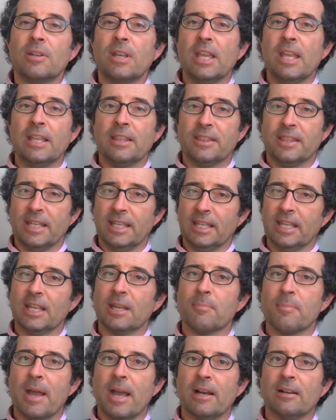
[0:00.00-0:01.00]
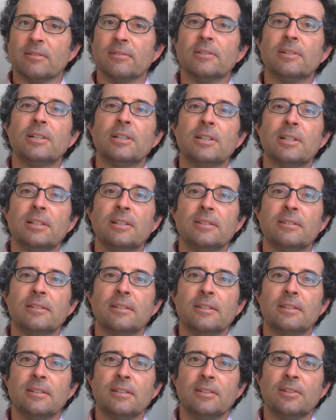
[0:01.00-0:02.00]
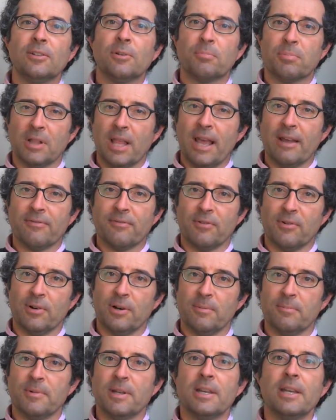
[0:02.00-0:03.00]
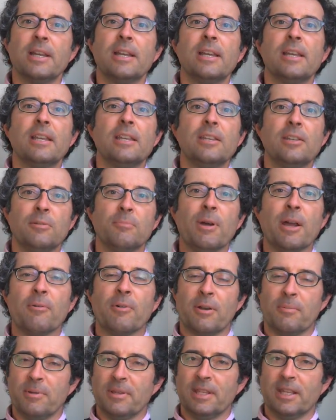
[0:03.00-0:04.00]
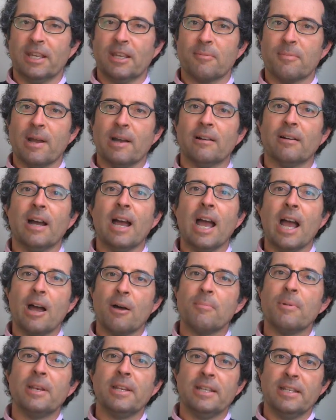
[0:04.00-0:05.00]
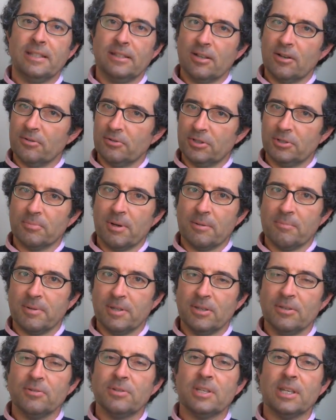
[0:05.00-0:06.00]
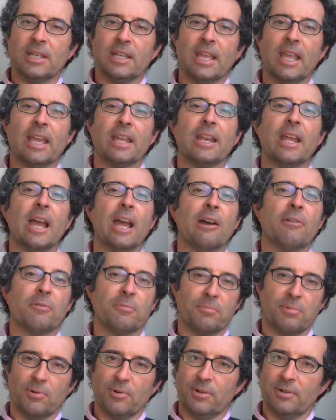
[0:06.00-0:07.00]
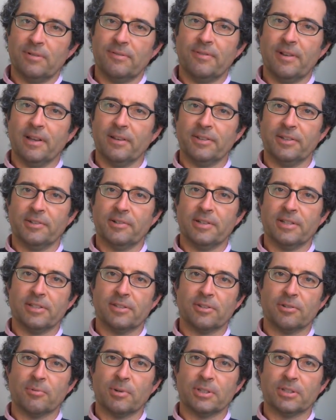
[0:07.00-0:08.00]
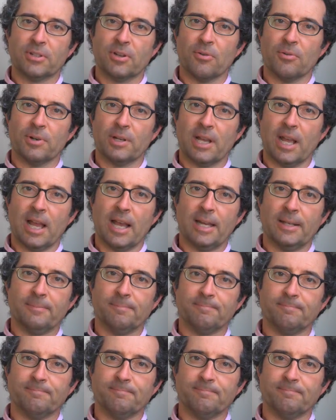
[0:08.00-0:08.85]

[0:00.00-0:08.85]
in thinking about your platform, you might want to be thinking about how many nodes you might be using and how important failure is to what's going on.